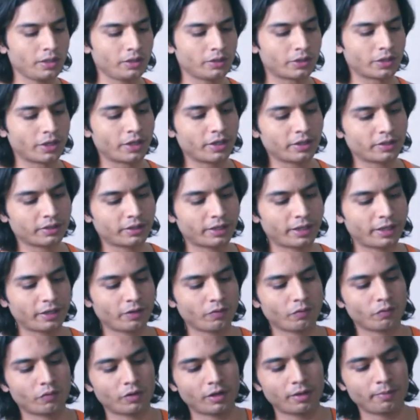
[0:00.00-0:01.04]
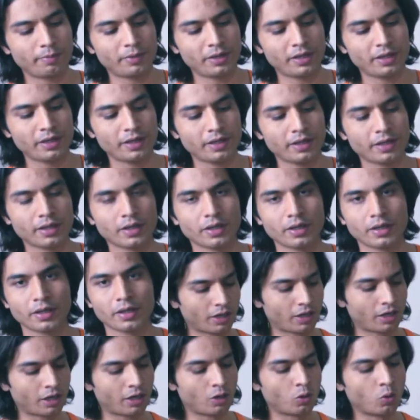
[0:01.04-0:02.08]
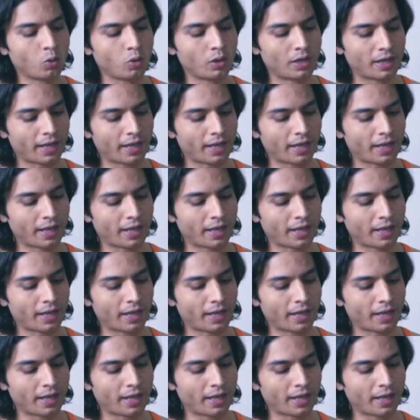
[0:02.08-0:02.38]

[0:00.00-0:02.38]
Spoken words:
Third thing will be a whole